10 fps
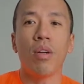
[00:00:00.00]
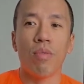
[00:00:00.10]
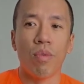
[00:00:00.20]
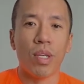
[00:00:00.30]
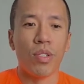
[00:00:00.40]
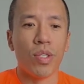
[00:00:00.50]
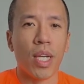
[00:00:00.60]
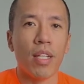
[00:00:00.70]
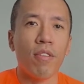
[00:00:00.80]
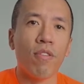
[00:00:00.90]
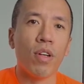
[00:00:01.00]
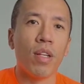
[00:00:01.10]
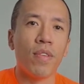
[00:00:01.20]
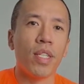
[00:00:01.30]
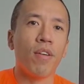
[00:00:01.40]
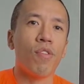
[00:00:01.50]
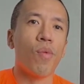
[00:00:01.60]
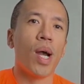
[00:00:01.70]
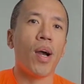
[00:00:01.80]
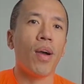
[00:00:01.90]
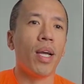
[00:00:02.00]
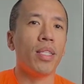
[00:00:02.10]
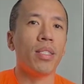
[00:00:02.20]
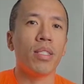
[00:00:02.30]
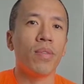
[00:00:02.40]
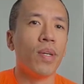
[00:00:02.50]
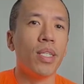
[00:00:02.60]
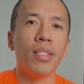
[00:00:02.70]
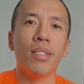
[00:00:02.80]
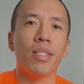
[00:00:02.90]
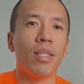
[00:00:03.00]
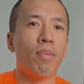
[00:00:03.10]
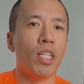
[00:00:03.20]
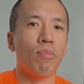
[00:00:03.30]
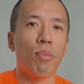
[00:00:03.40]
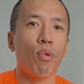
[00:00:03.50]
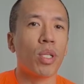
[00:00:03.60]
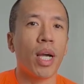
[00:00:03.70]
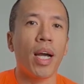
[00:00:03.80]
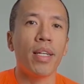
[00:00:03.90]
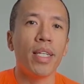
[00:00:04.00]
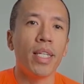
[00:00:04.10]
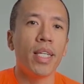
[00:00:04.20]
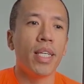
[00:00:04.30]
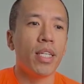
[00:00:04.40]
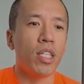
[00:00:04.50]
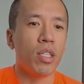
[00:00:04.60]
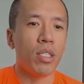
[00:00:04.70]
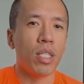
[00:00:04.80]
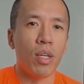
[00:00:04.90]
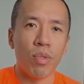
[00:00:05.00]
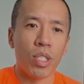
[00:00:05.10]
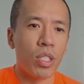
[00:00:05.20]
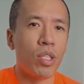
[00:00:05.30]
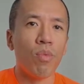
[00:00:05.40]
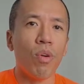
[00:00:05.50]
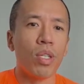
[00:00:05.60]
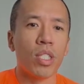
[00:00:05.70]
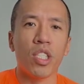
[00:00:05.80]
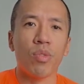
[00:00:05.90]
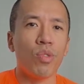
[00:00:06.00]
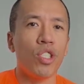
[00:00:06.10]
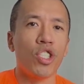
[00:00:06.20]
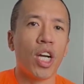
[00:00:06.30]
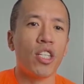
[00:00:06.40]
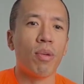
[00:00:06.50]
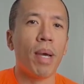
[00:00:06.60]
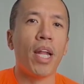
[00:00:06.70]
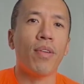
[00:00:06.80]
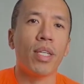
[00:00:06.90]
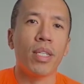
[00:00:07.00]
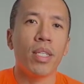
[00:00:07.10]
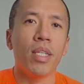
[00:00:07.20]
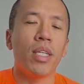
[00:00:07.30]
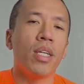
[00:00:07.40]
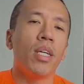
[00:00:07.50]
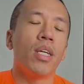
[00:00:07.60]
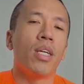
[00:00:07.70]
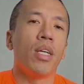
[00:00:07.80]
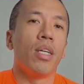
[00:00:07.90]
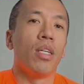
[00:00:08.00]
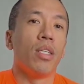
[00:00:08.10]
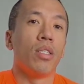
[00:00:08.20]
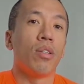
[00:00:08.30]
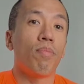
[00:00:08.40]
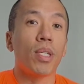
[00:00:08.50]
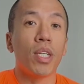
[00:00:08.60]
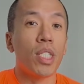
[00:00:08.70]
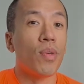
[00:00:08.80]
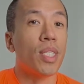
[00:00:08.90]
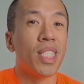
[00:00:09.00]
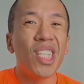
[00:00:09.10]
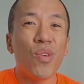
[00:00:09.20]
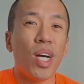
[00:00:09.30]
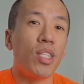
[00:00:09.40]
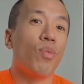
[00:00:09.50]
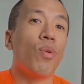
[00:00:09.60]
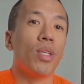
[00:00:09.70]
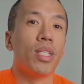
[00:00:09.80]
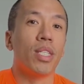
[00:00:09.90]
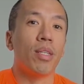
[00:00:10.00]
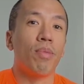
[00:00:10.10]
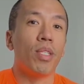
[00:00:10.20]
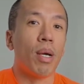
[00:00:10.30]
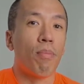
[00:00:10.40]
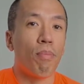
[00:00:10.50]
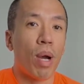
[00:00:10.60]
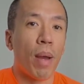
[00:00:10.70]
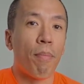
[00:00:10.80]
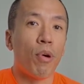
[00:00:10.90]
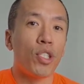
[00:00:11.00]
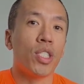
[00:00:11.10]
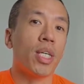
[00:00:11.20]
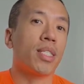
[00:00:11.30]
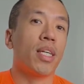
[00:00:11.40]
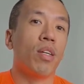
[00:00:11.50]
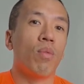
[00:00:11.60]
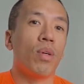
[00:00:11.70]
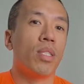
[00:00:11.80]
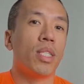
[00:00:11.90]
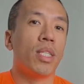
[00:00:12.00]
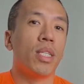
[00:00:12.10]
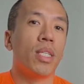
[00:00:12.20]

We went to Uganda for living there for a while, and you know what? The motherboard broke down. It still works. It just wouldn't charge the battery. So because it was still under warranty, because I purchased extended warranty,